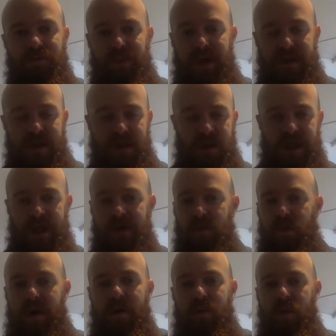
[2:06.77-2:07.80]
basically check
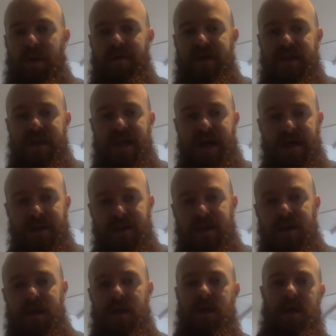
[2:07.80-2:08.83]
it where it's at.
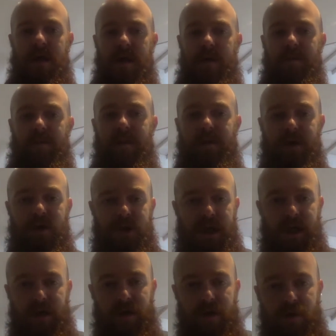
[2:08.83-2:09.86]
I'm going to
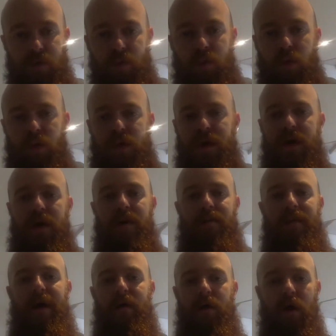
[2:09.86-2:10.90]
check what the
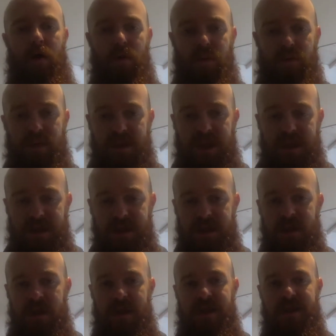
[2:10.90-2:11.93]
alcohol
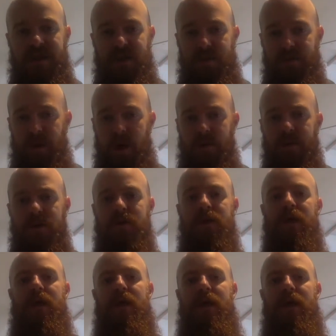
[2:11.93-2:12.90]
percentage is at the moment,